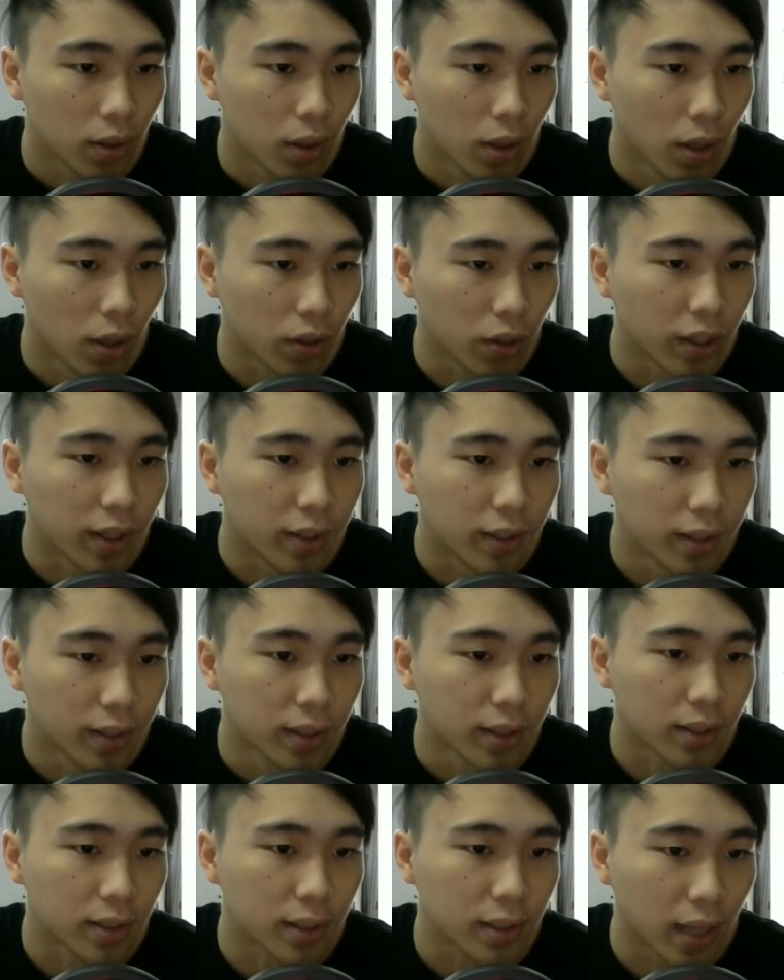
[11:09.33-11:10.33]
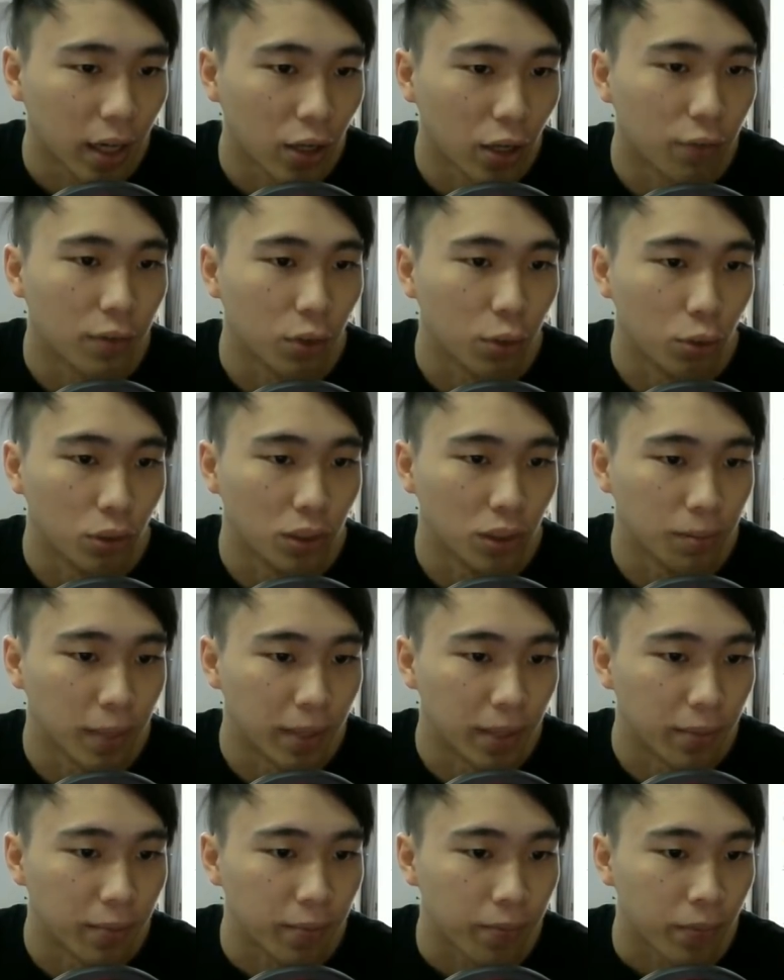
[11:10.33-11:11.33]
Okay, this is kind of a good
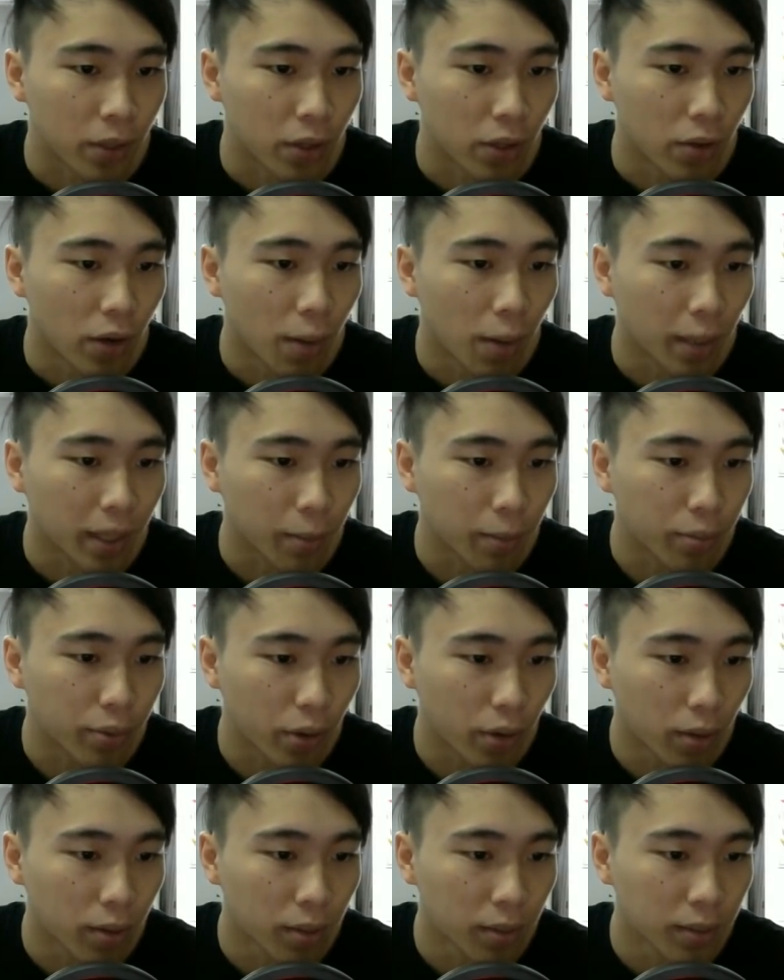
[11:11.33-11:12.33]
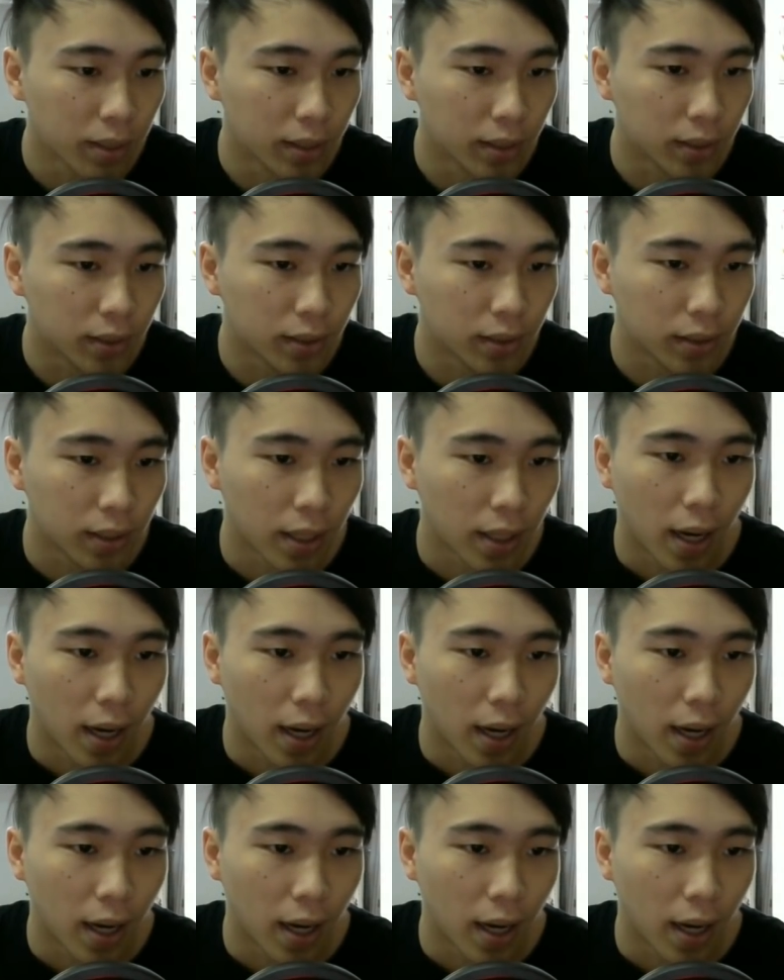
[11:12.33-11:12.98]
spin, right? But the problem is,